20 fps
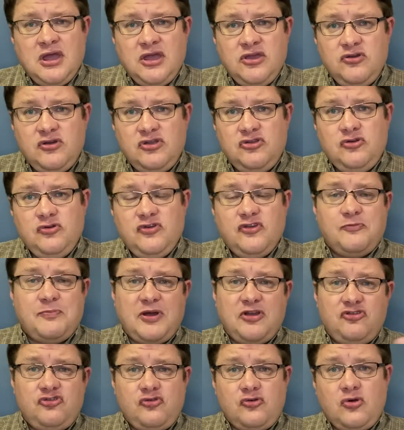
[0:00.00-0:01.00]
You can do this
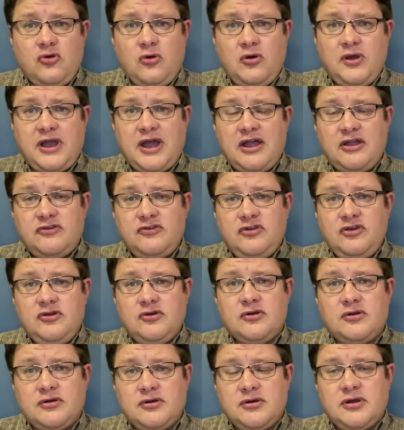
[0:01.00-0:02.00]
by going onto
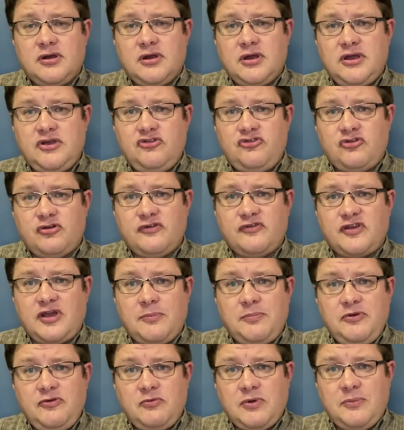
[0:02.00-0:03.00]
your insurance
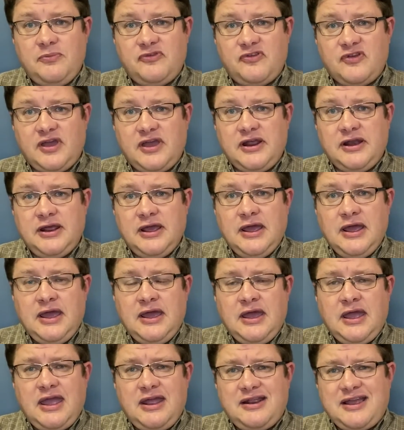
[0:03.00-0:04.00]
company's website
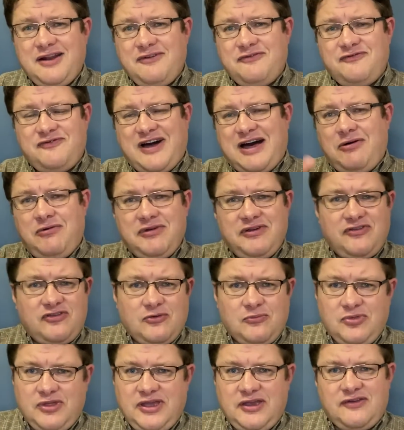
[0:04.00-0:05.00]
and kind of following
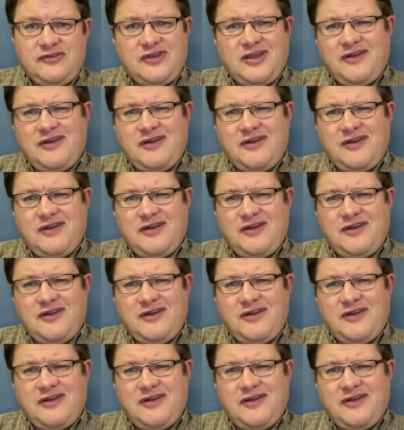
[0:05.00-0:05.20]
some links.